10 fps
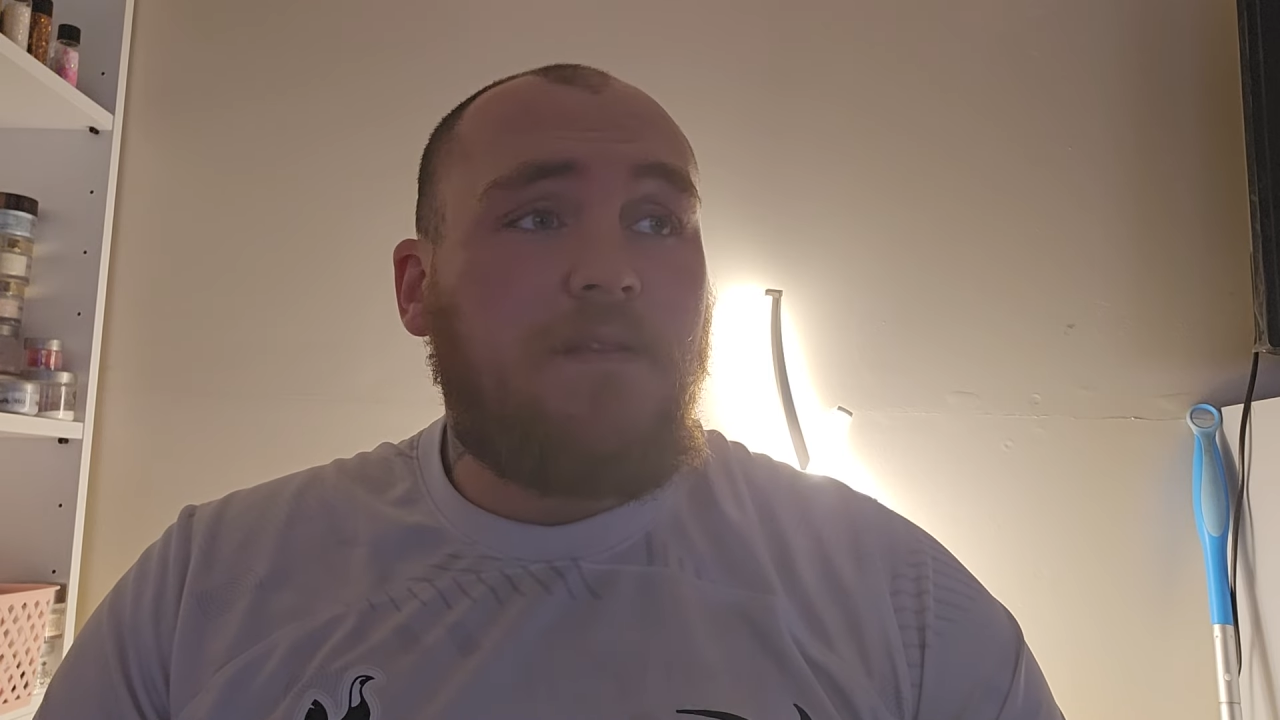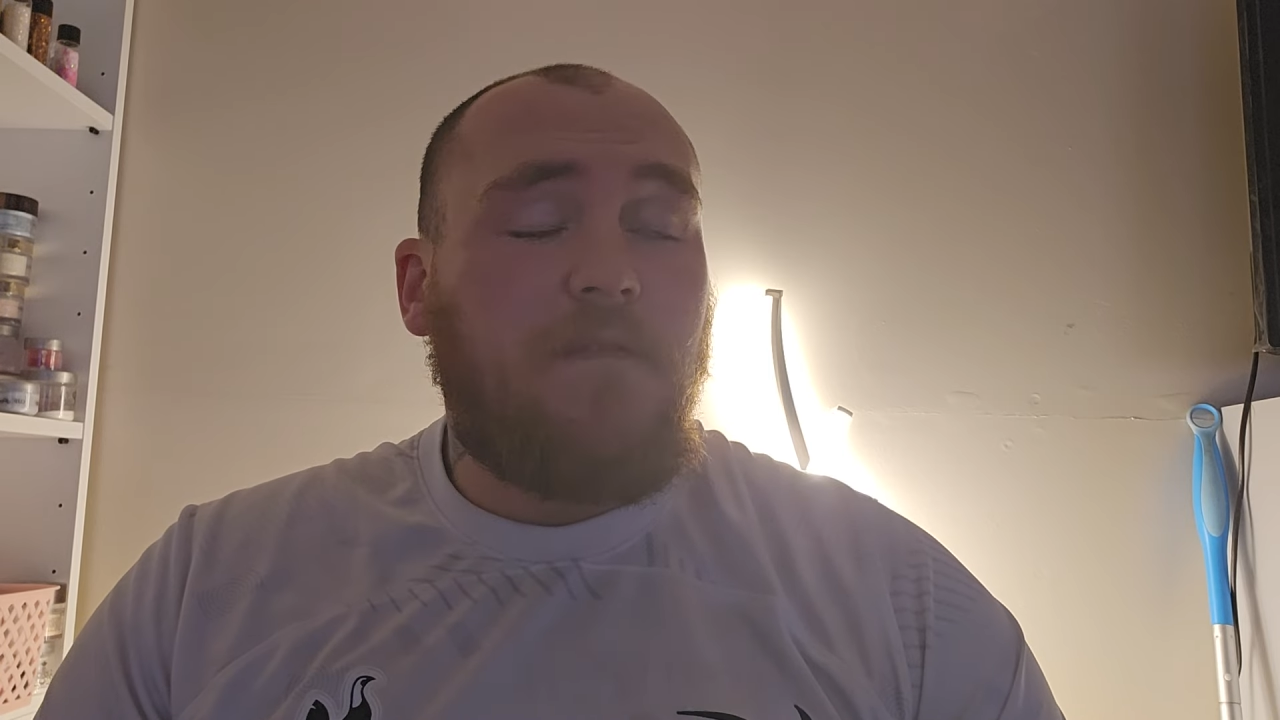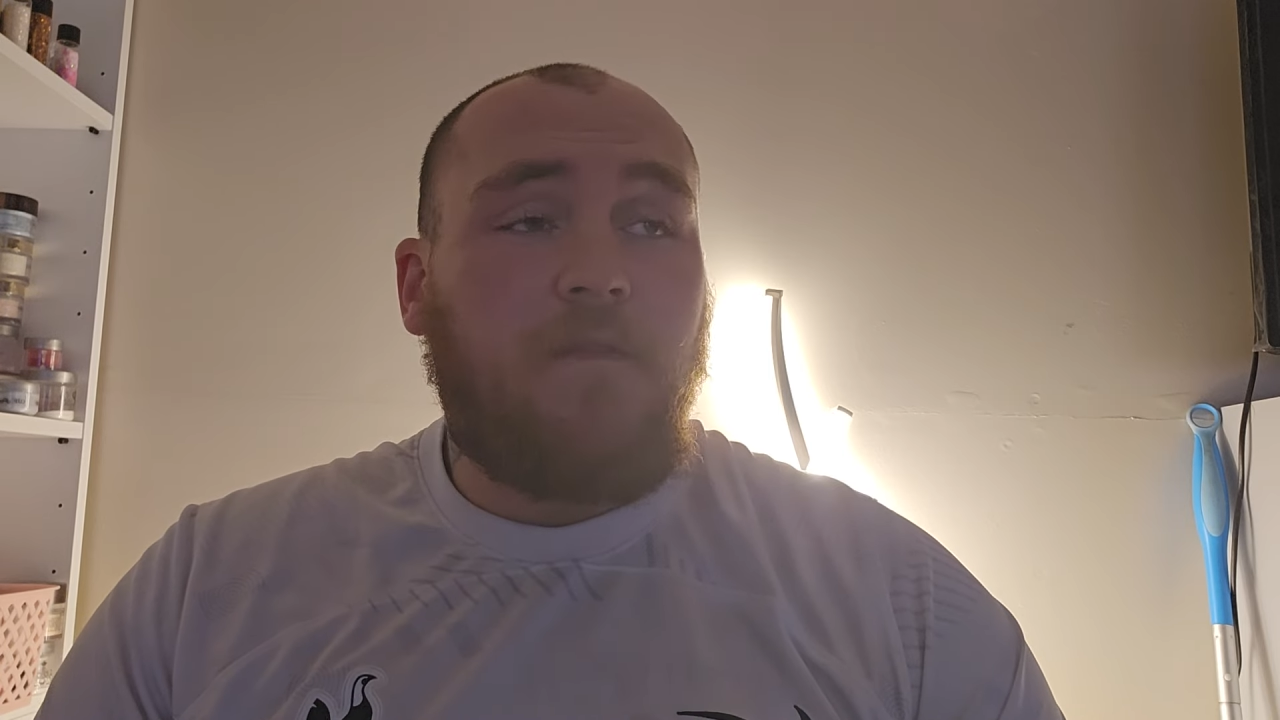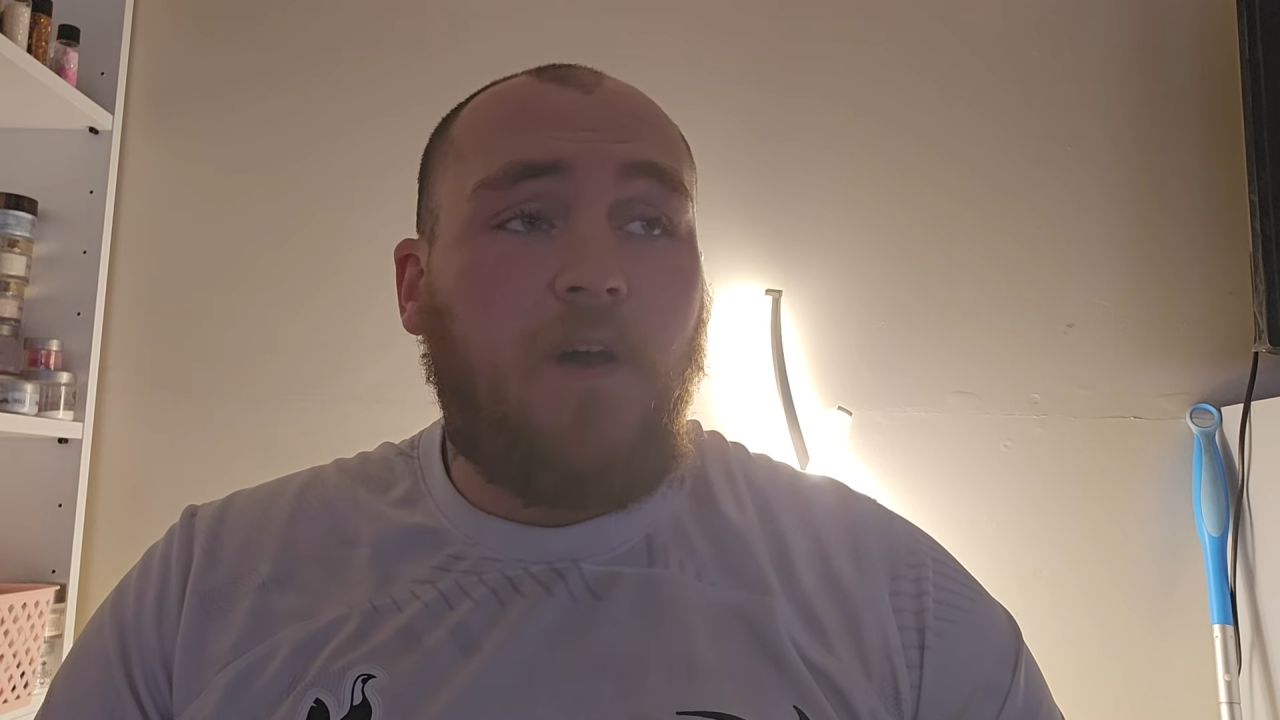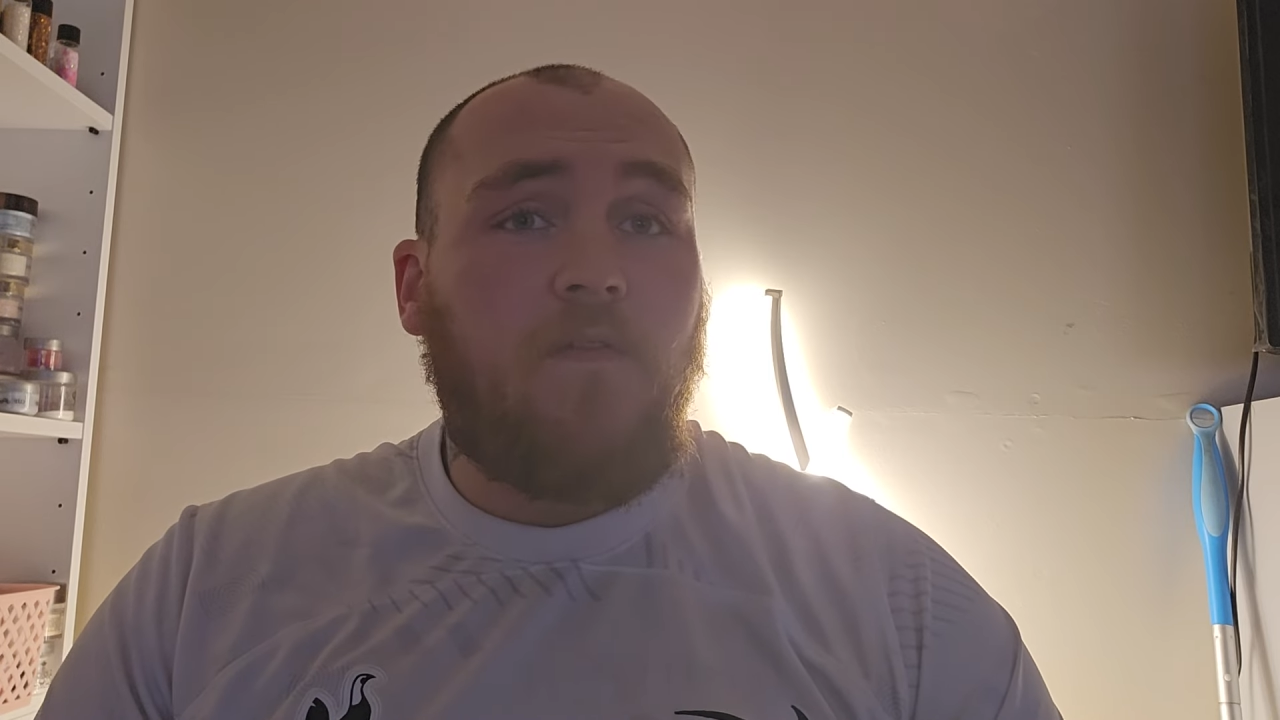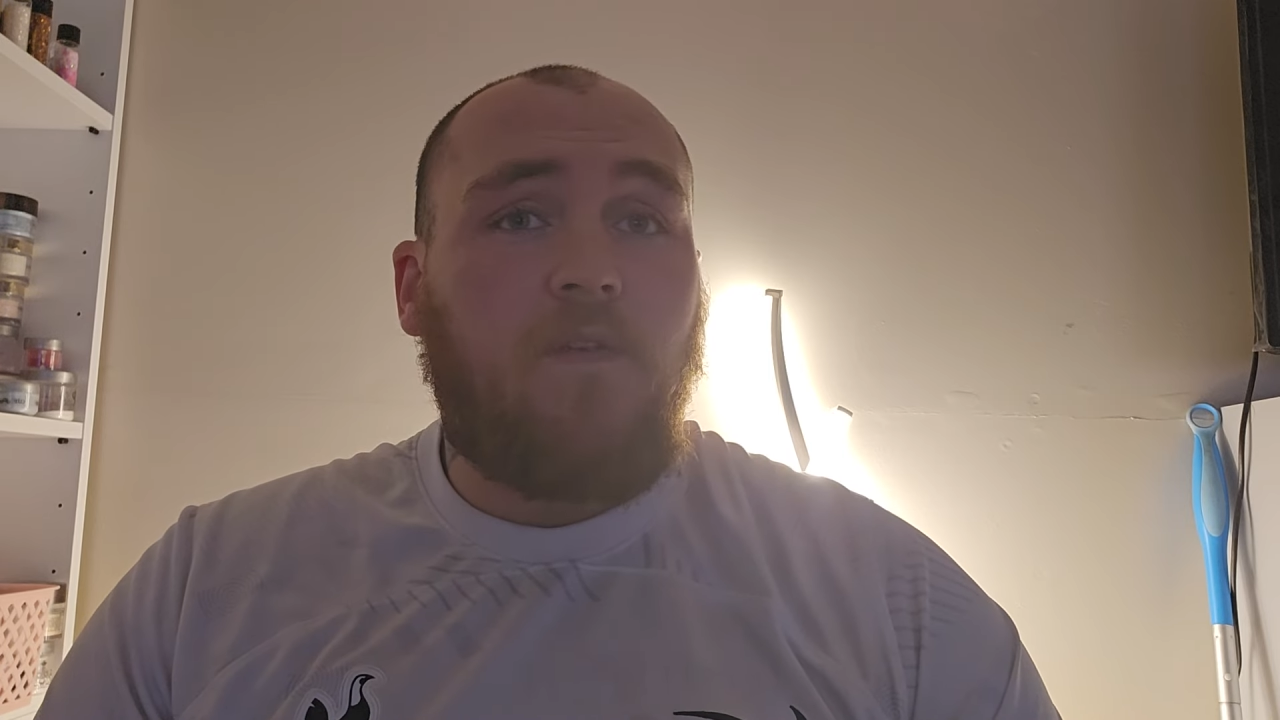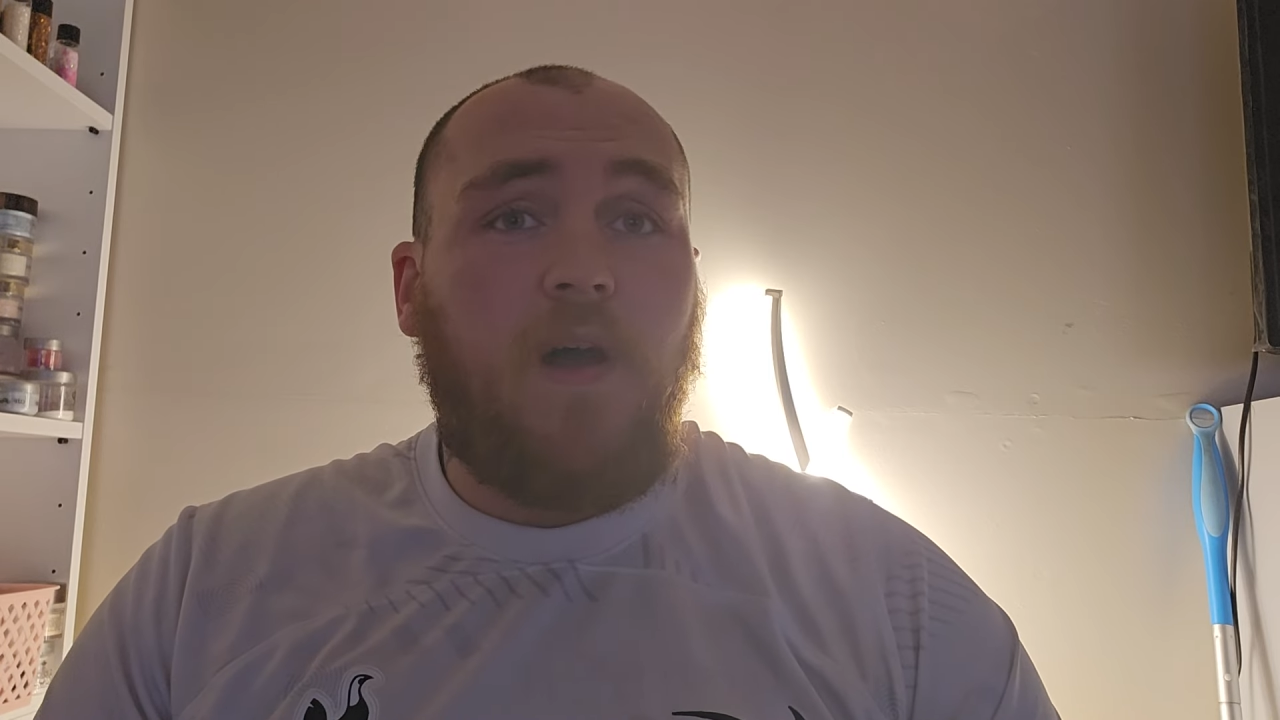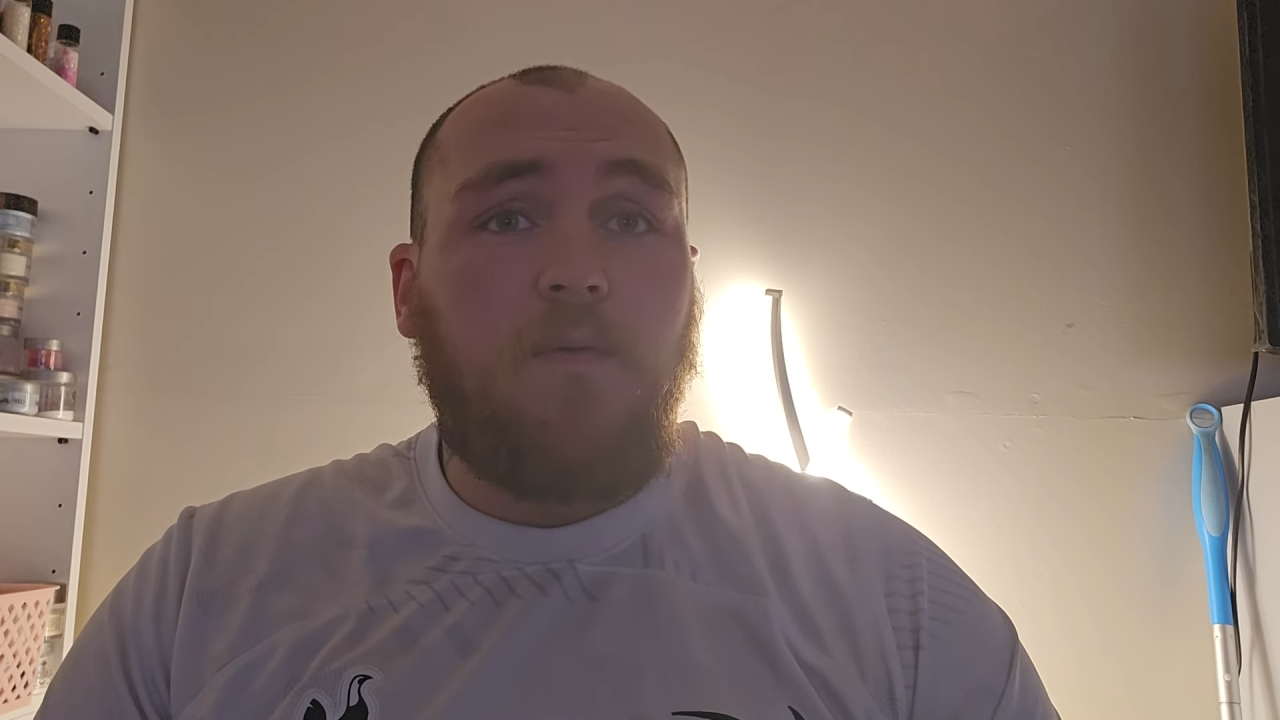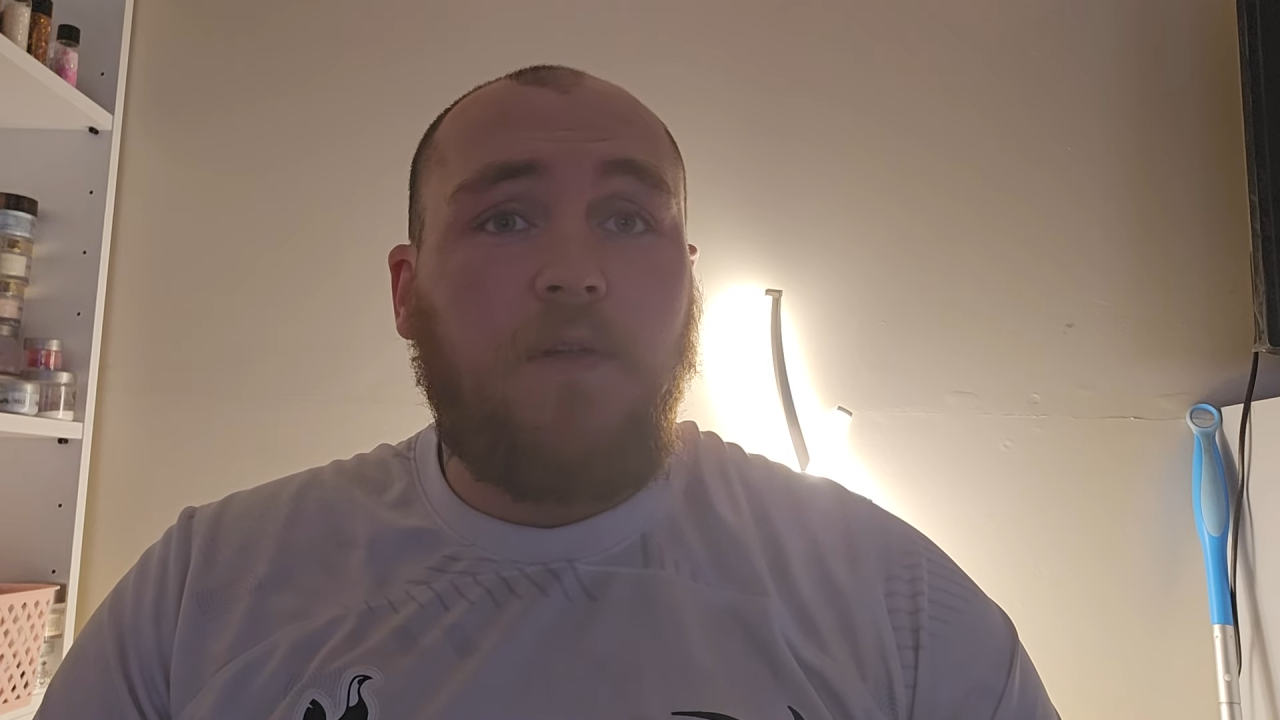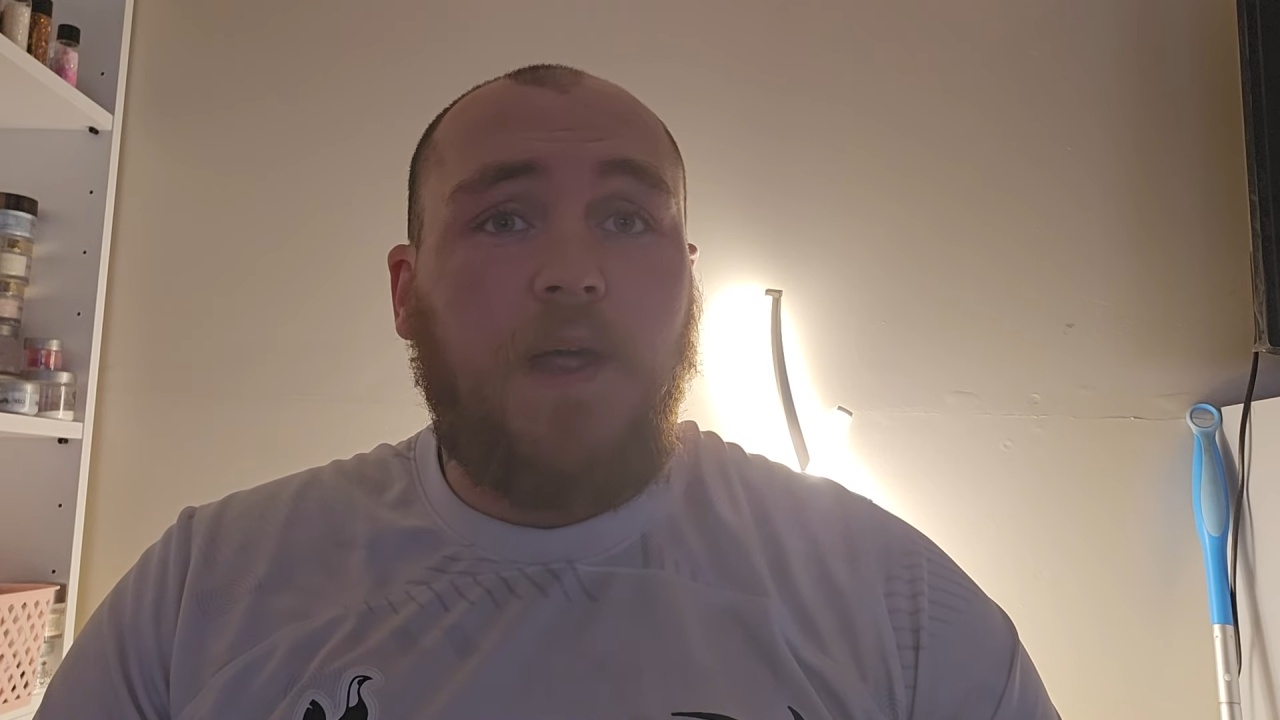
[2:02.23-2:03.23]
The first
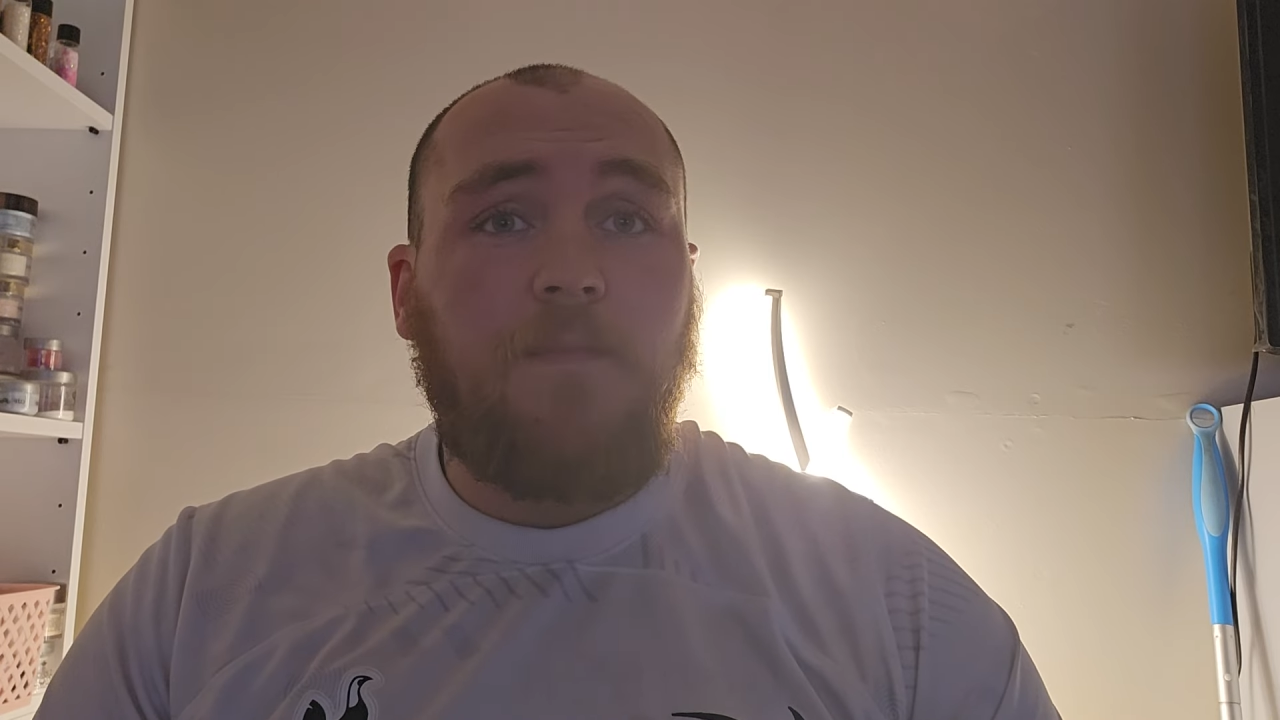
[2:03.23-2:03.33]
fight was an